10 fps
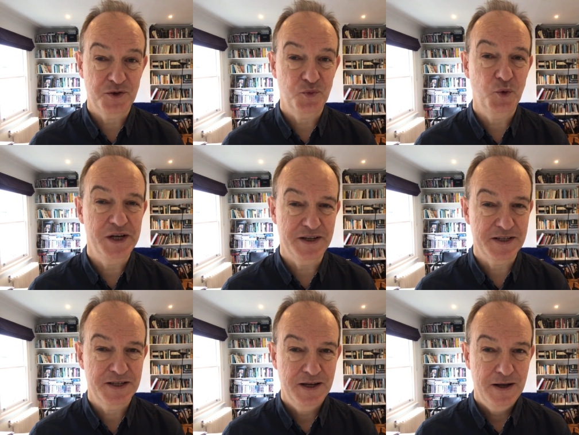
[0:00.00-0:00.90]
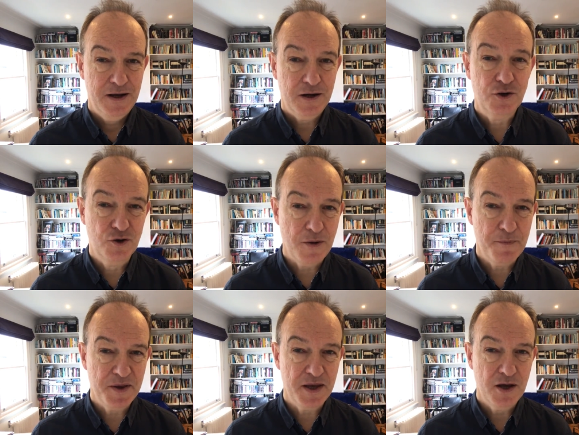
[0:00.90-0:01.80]
Willis, a
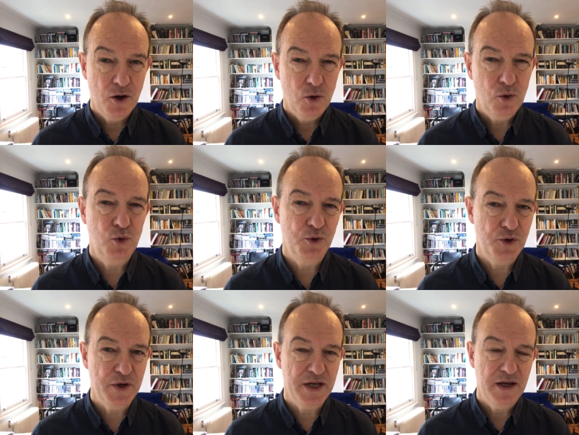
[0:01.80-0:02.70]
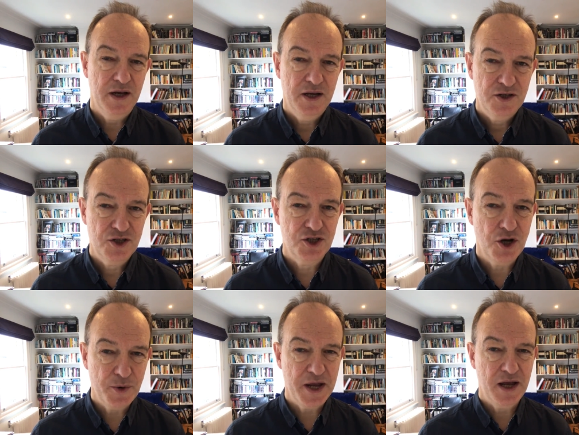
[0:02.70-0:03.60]
grumpy, ornery,
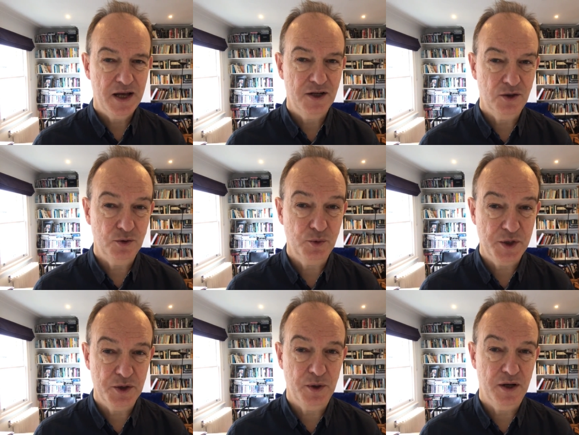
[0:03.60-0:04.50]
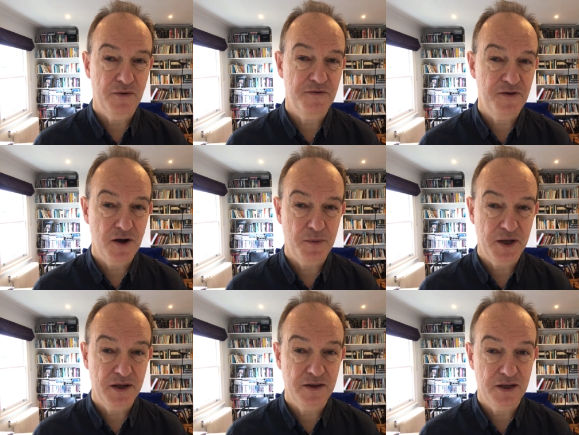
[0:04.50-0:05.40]
snowy haired old widower and farmer
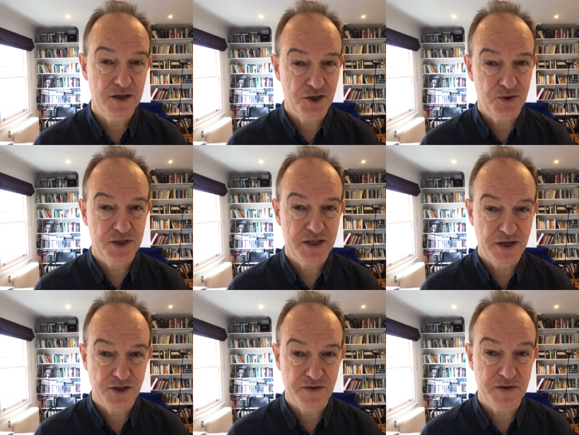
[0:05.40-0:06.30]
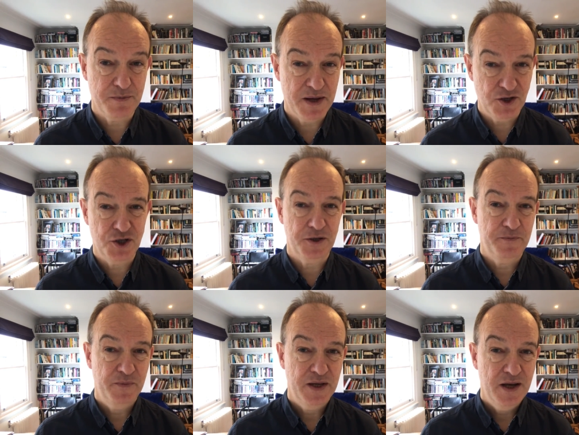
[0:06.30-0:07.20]
in the initial stages of dementia.
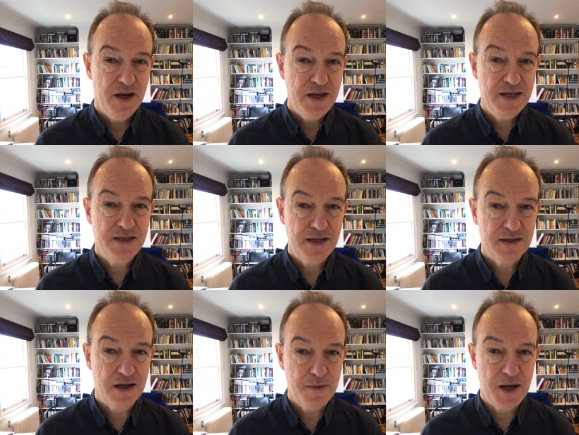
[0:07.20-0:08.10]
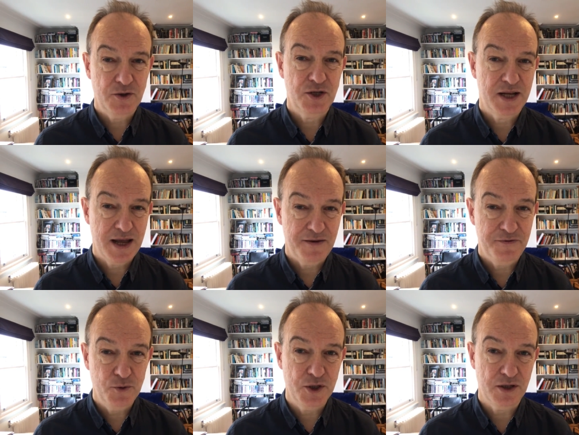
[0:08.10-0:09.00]
He's had to come out to
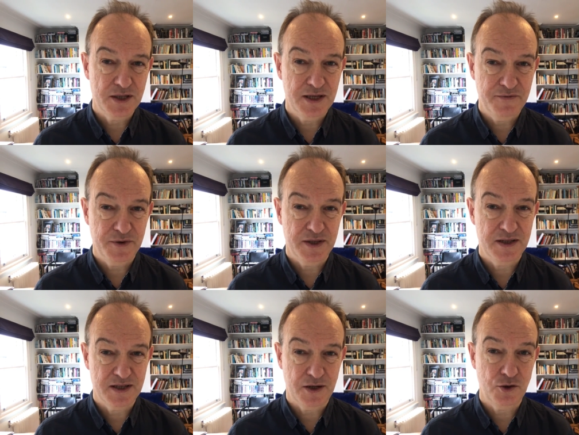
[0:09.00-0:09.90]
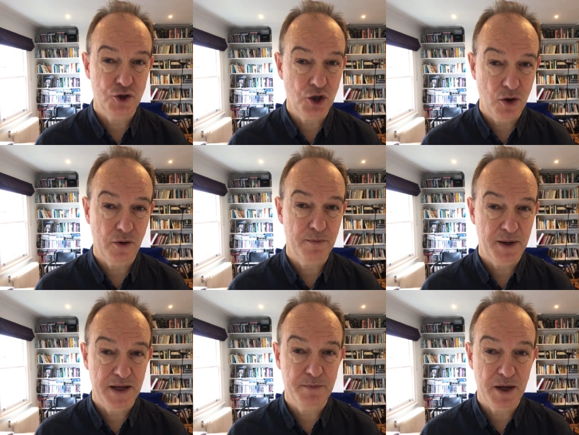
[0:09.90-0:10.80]
California to live with his son John,
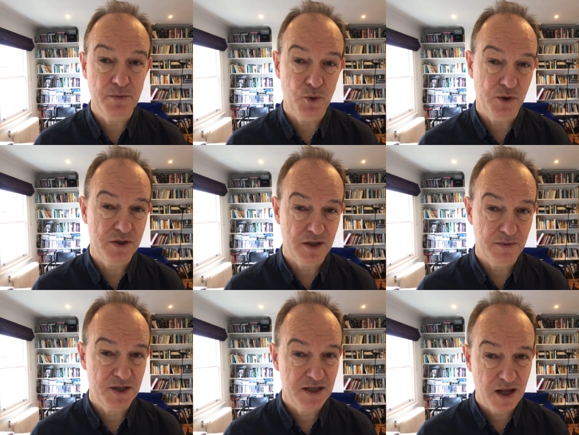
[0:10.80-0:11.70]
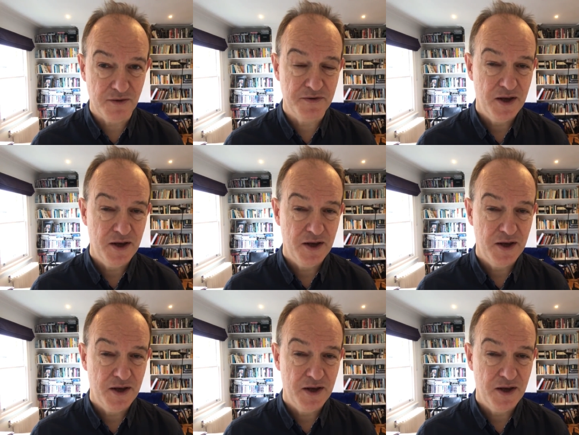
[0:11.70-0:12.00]
played by Mortensen himself,